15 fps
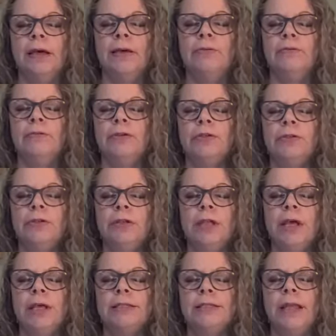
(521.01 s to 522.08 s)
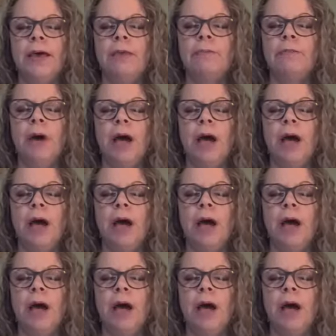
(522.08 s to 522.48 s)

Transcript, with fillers: And visualize that